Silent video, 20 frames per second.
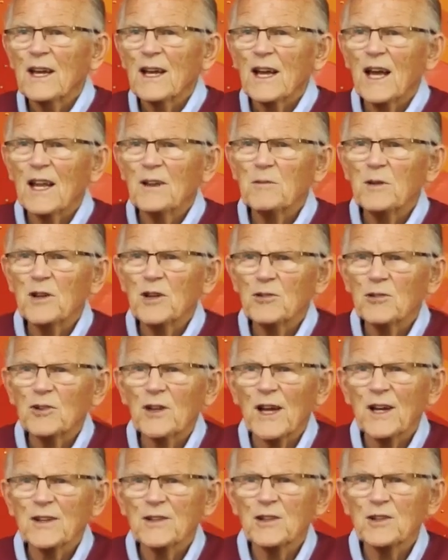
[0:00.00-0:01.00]
and be
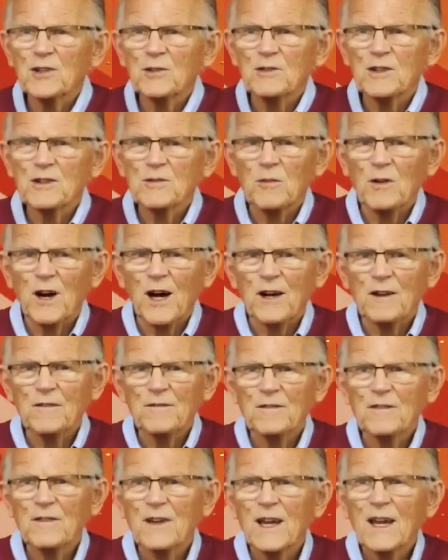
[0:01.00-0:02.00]
united to his wife,